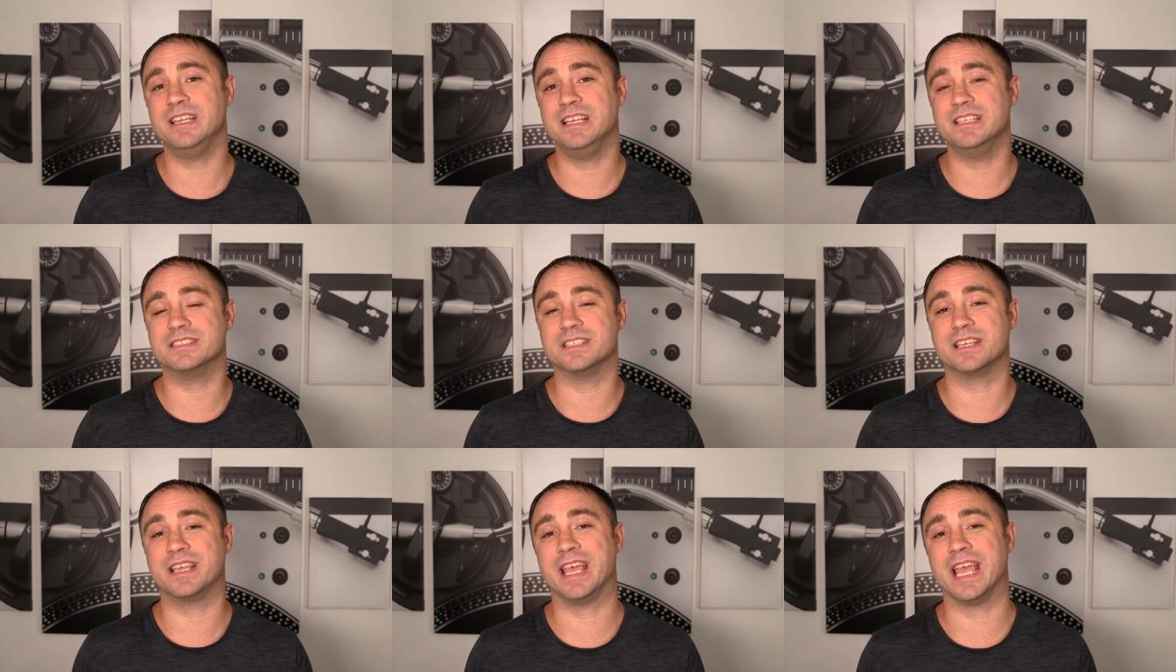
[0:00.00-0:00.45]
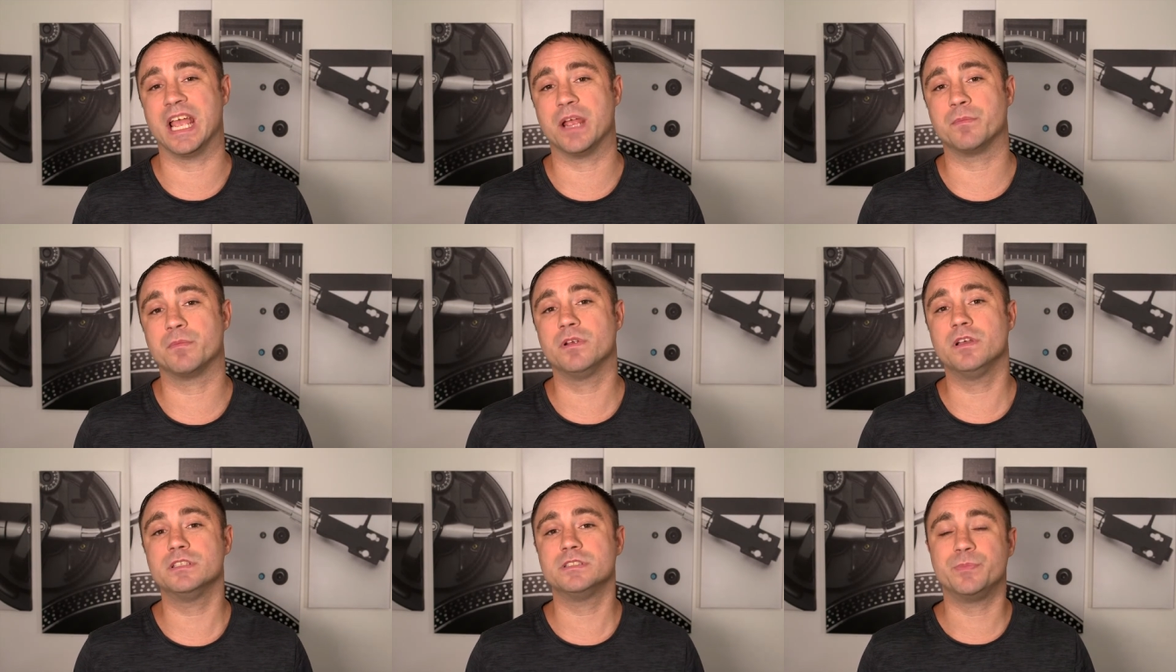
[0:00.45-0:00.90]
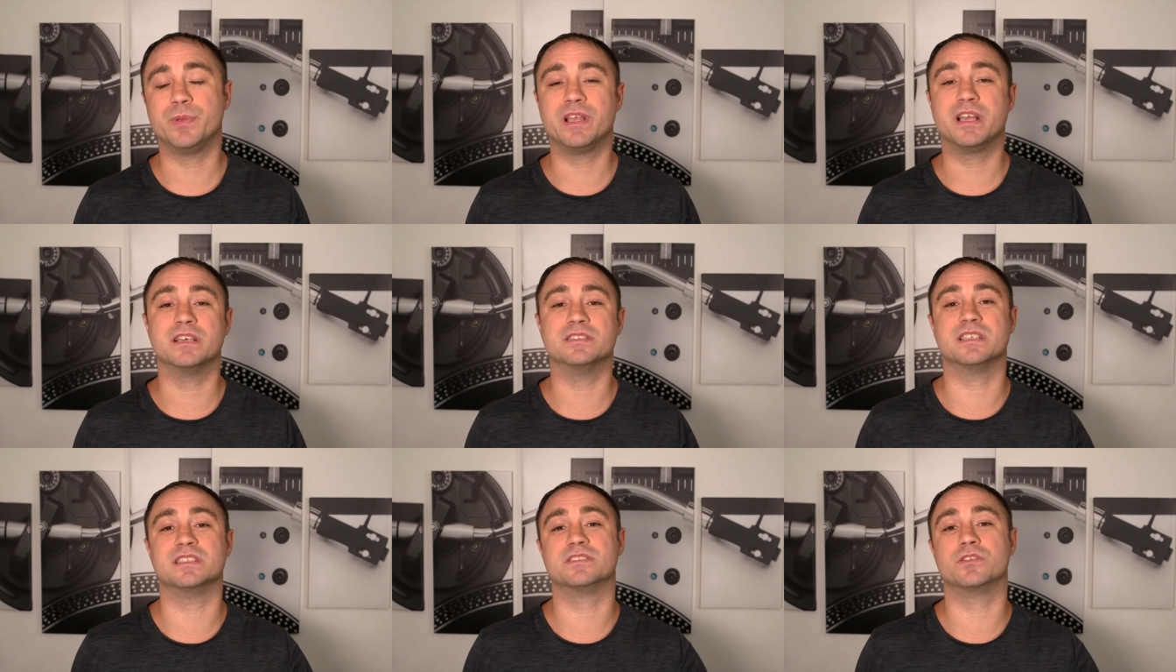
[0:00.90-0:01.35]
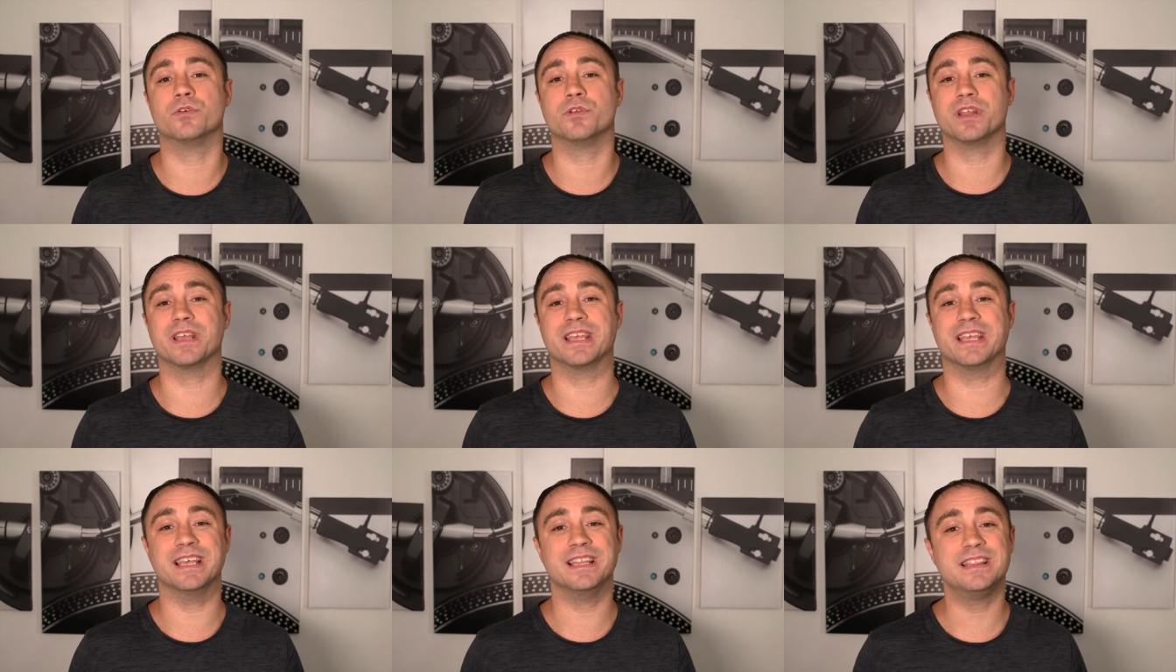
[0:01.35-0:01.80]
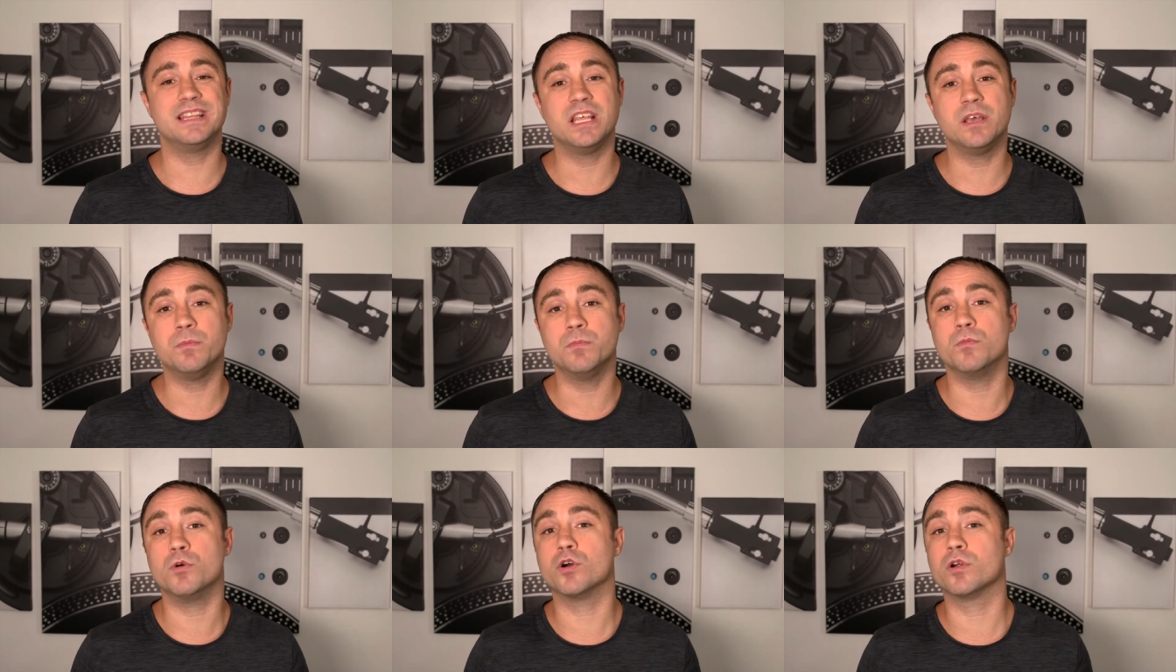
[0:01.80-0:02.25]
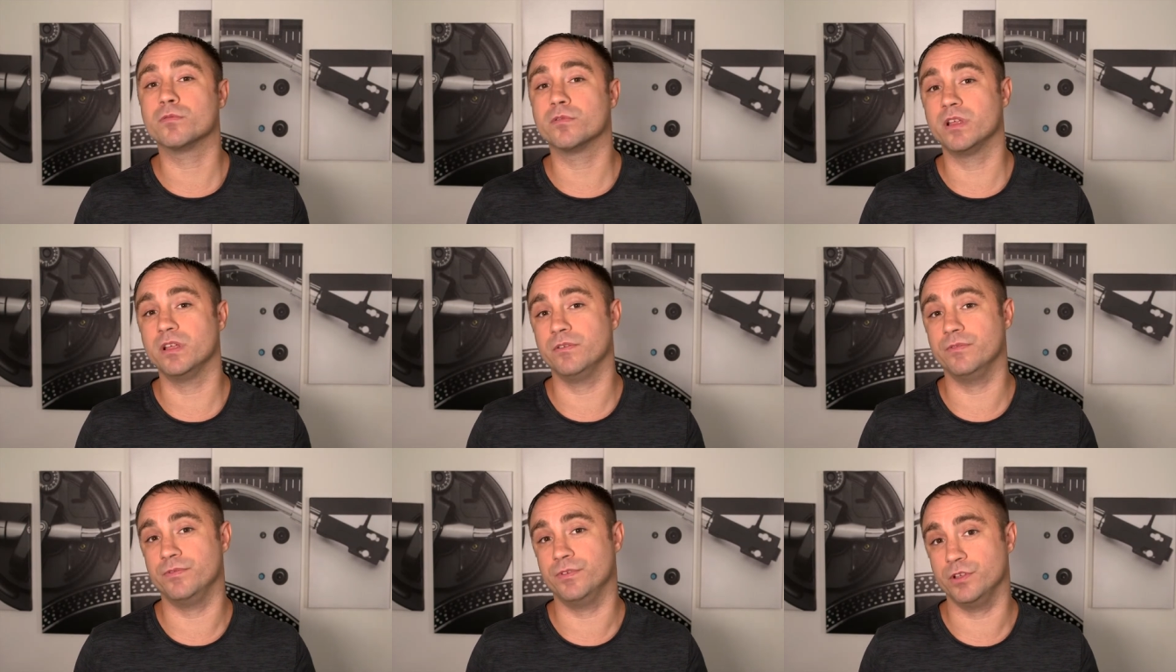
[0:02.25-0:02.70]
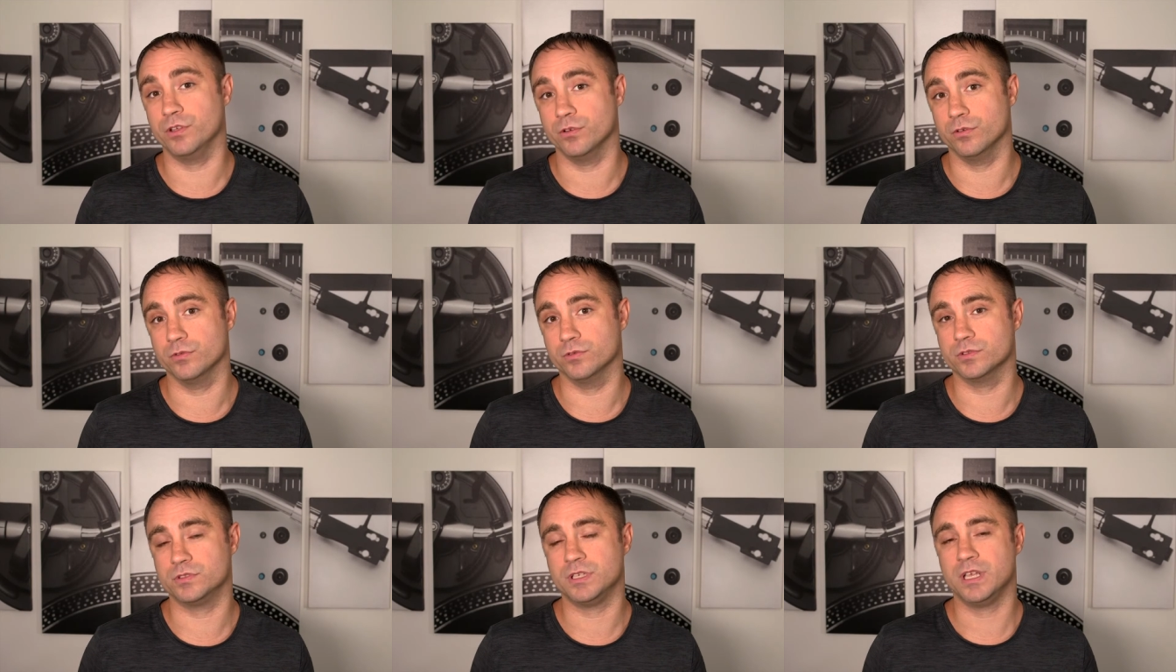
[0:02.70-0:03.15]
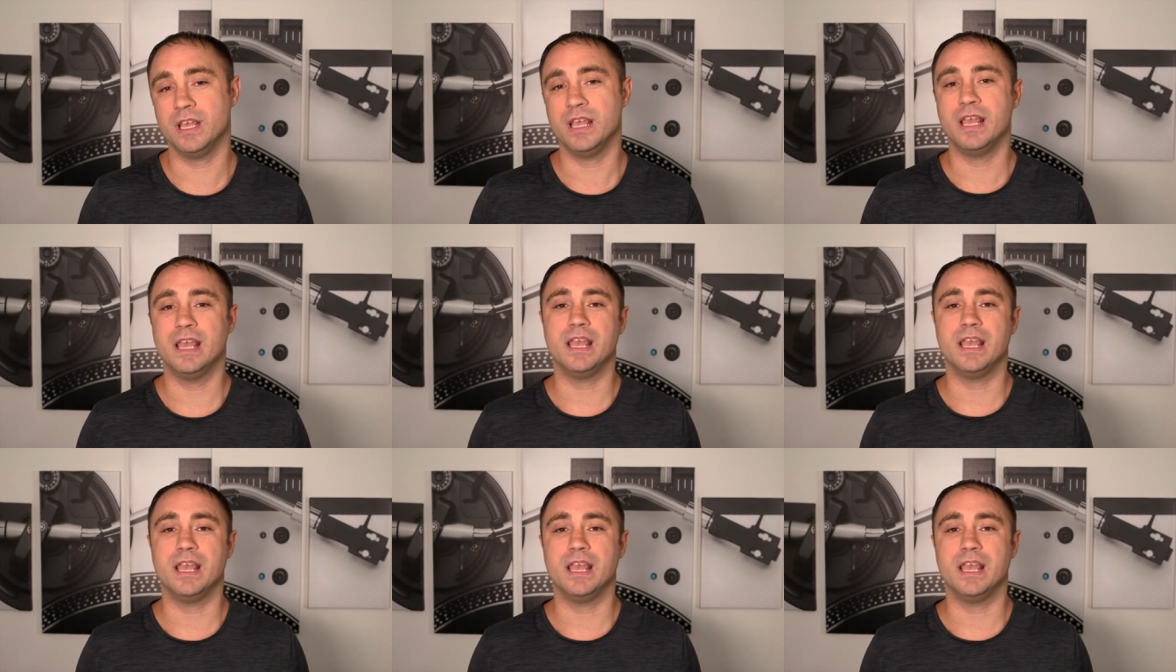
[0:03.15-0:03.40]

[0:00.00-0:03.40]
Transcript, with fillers: needs a camera is because it's going to get them more reviews.